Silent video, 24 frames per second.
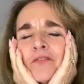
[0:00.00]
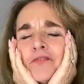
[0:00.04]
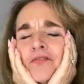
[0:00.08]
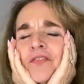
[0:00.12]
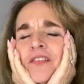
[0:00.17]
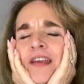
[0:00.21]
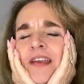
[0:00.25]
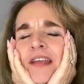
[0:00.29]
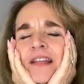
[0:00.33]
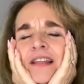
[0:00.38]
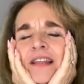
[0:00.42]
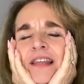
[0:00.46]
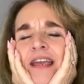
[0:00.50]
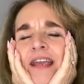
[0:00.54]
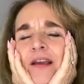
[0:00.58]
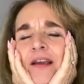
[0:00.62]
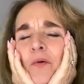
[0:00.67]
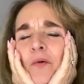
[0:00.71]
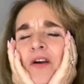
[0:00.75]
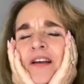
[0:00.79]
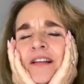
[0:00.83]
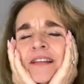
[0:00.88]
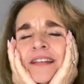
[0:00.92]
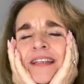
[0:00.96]
outfit,
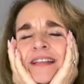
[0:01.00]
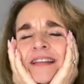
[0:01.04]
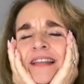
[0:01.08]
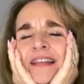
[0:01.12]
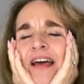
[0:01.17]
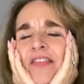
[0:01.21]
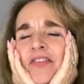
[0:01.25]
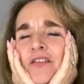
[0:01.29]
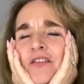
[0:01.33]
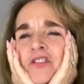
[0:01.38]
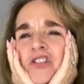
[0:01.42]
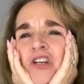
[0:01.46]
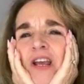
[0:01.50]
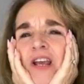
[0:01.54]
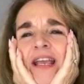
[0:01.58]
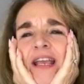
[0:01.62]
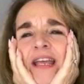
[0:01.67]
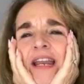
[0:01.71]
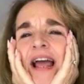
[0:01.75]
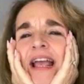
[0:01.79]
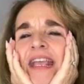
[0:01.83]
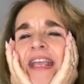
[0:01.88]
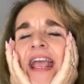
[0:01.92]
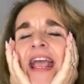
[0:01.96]
like wearing a little leather
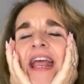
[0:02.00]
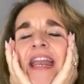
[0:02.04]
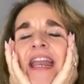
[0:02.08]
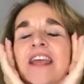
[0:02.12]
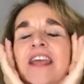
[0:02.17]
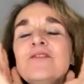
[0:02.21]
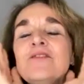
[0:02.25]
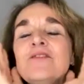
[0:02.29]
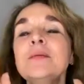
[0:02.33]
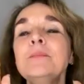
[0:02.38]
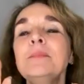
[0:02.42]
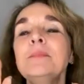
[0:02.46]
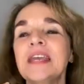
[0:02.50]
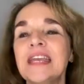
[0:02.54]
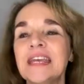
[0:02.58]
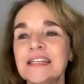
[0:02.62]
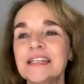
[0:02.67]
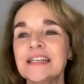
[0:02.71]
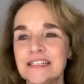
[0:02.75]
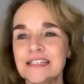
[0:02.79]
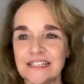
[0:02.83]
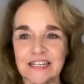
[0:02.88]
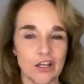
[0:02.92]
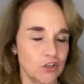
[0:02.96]
jacket. I can't even
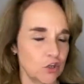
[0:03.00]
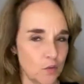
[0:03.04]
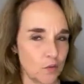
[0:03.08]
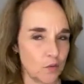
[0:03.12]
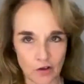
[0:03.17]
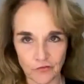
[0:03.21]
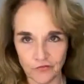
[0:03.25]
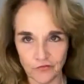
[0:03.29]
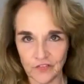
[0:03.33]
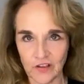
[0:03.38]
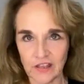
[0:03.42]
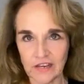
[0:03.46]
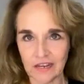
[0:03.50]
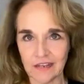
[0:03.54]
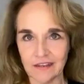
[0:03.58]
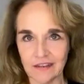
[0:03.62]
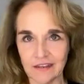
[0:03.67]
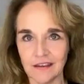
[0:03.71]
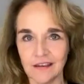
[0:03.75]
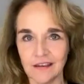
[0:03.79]
begin to tell you how fun